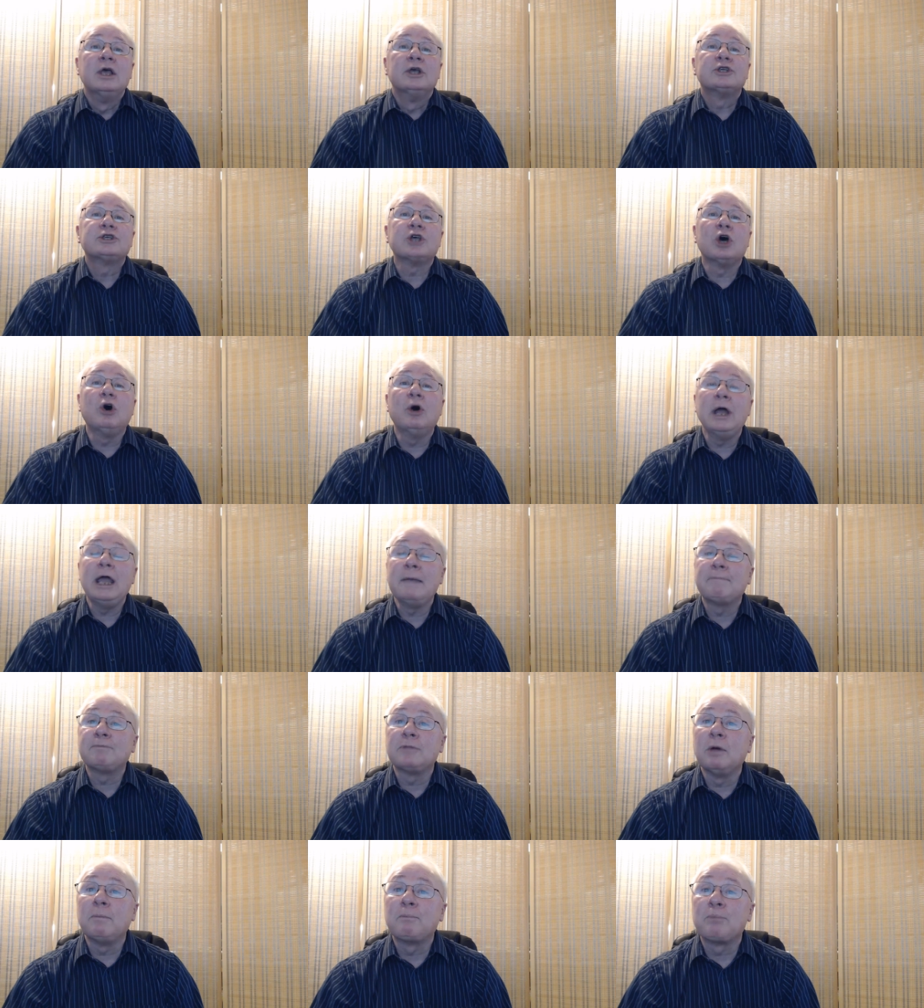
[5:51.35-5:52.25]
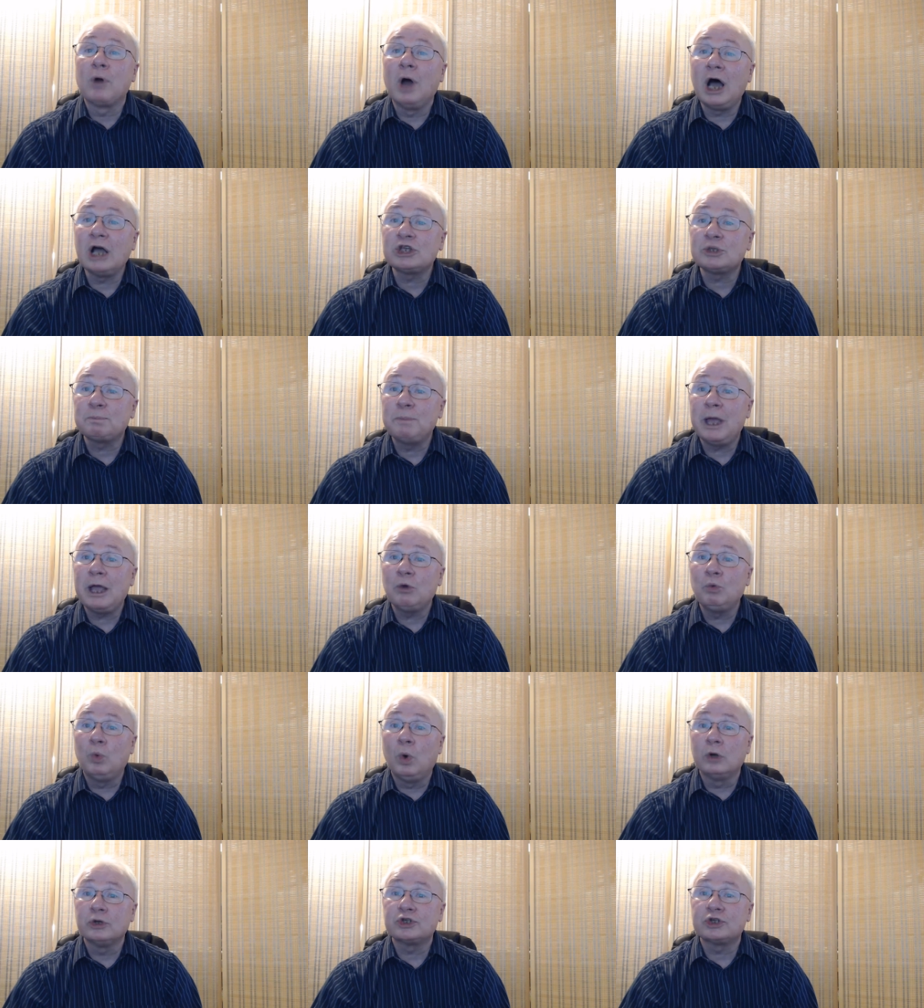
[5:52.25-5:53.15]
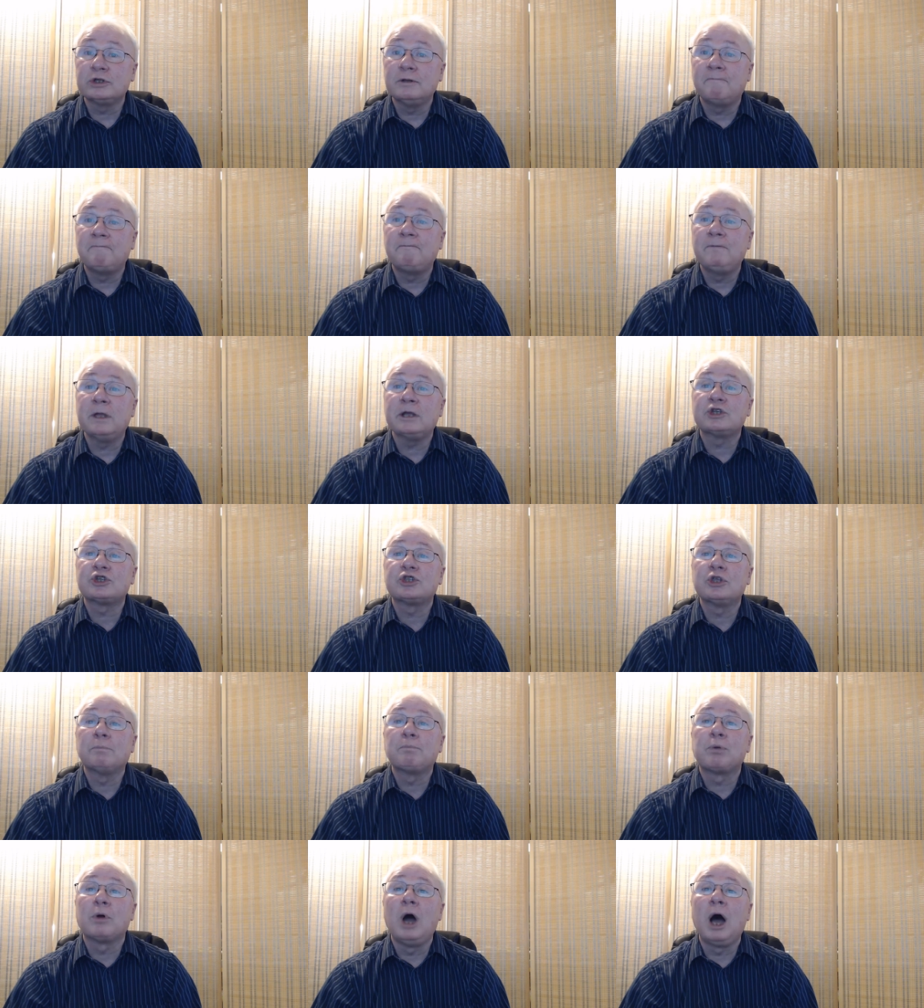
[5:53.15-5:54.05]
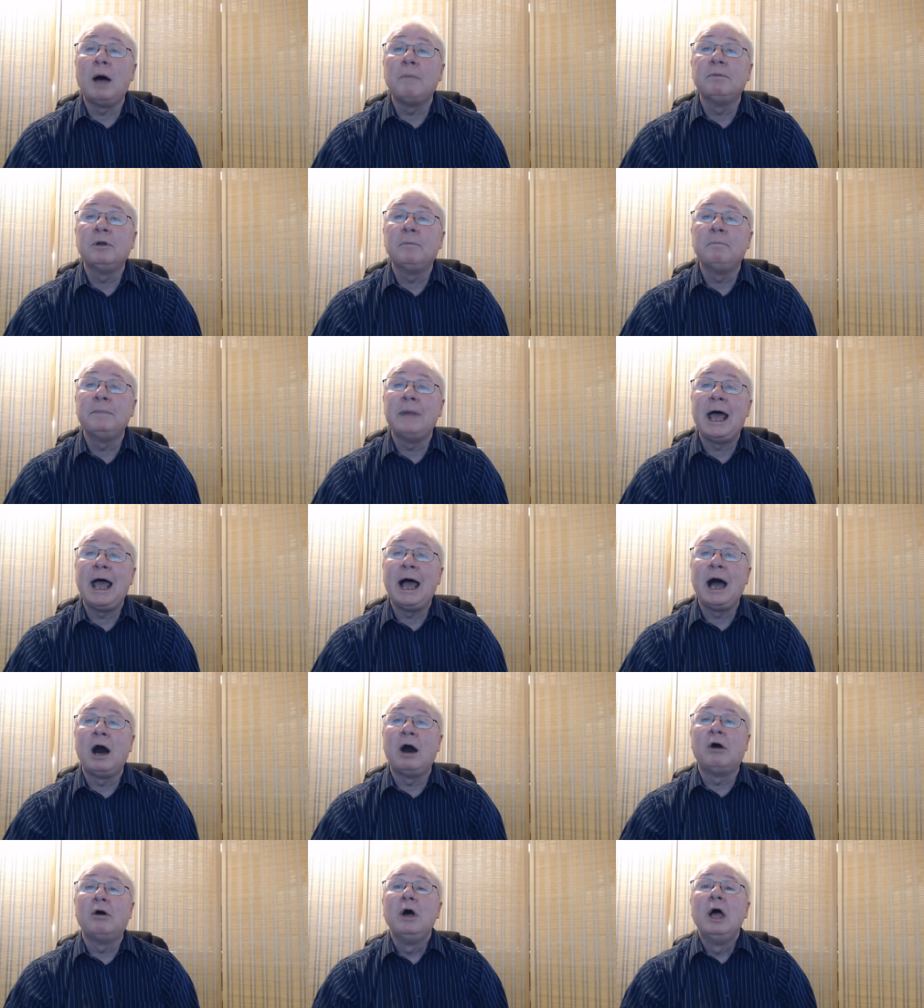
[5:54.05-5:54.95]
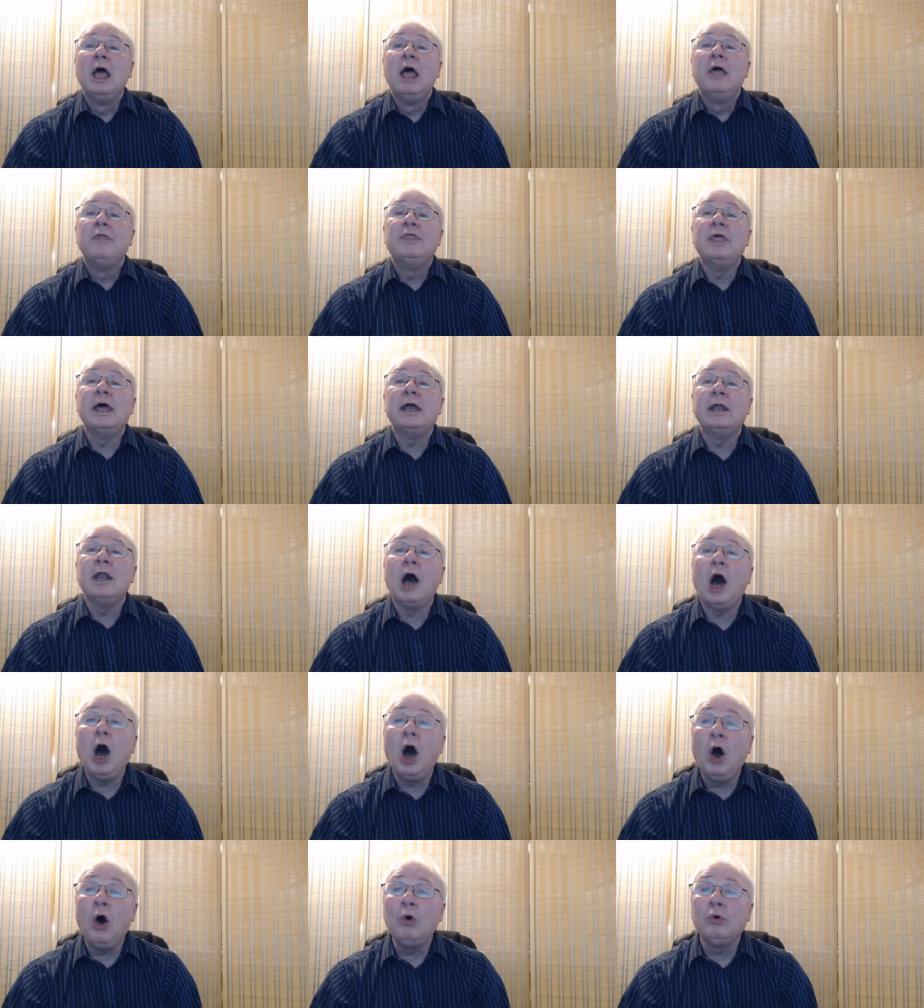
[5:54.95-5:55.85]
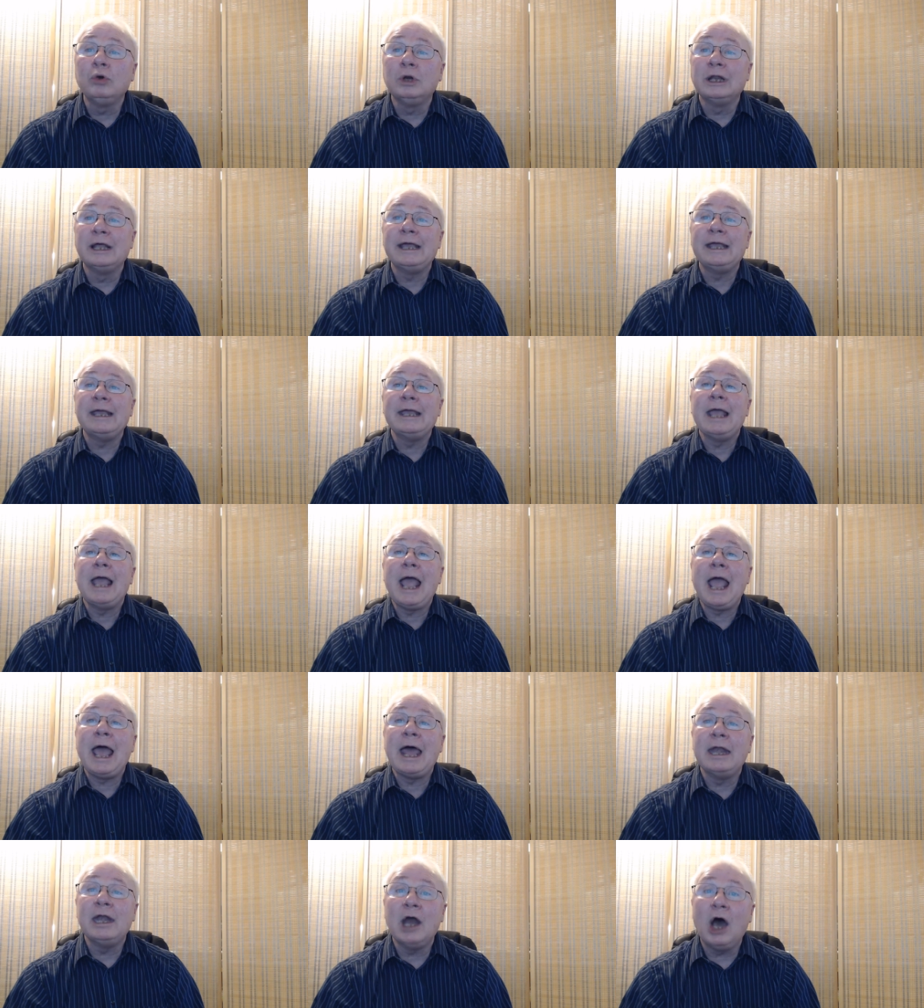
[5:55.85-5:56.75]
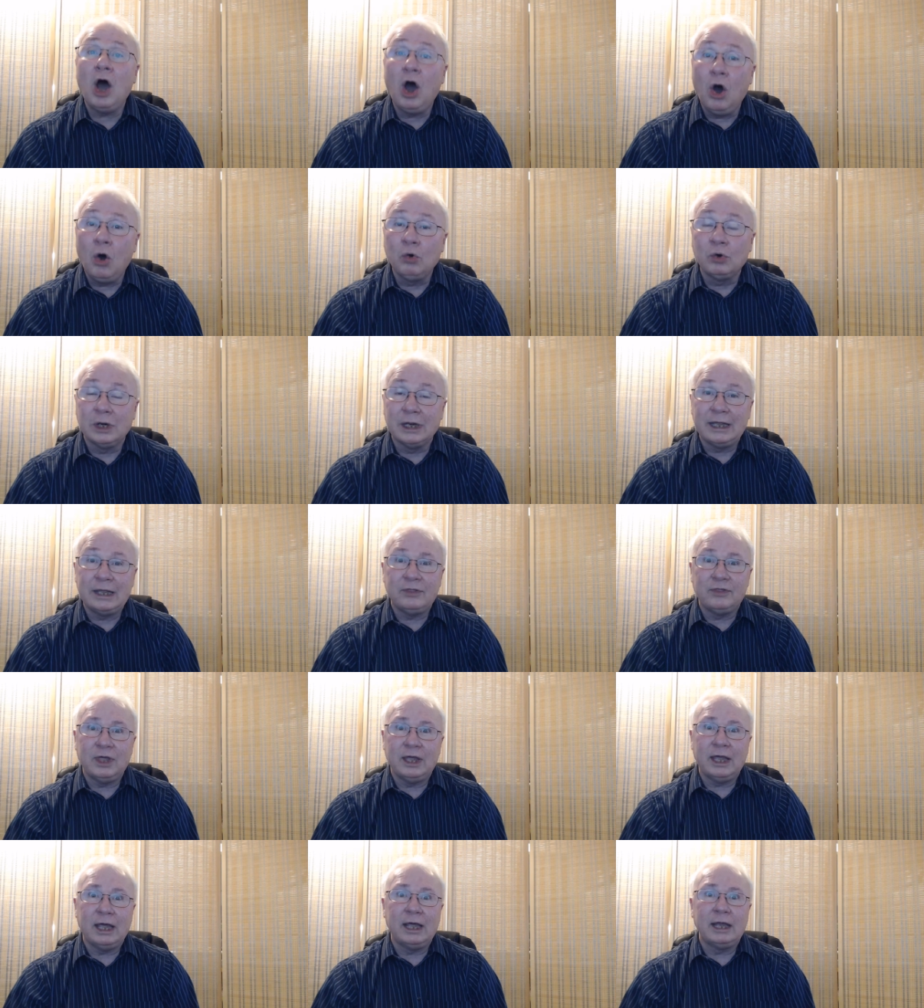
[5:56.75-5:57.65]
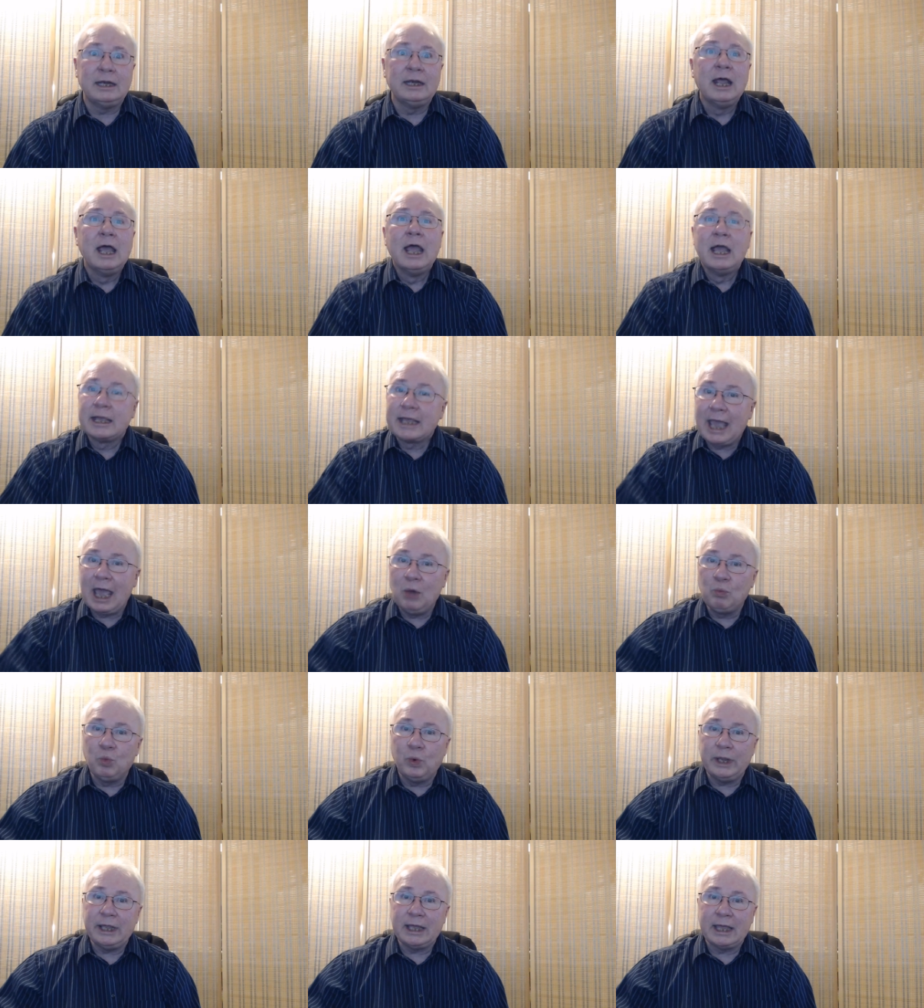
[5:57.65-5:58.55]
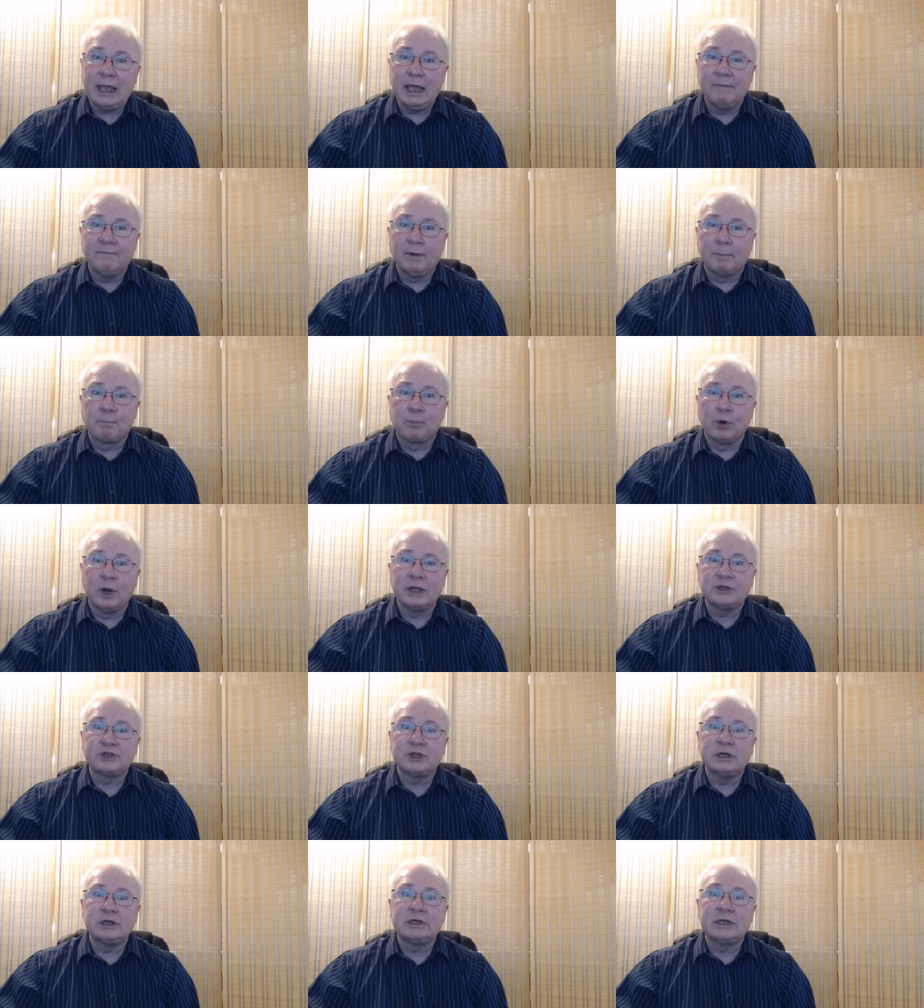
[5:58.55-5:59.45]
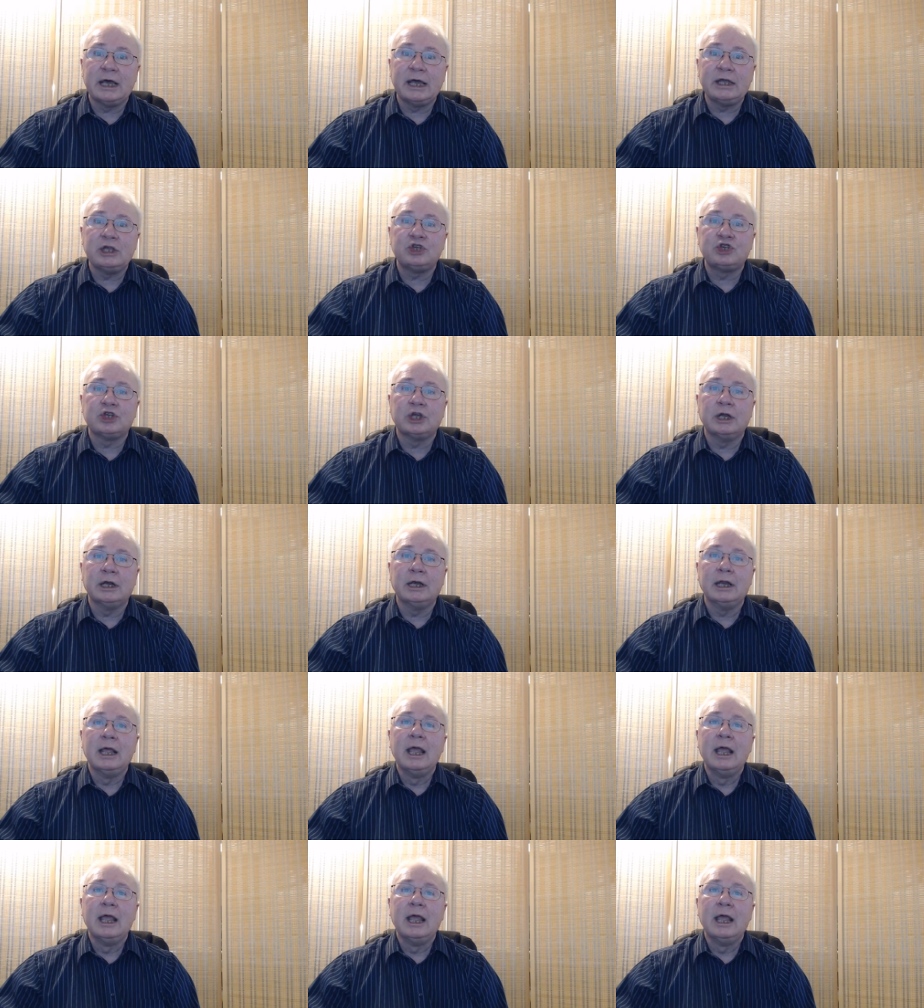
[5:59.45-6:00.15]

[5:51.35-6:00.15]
So if the prospect wants to fix the problem now, then only and only then can we give a presentation.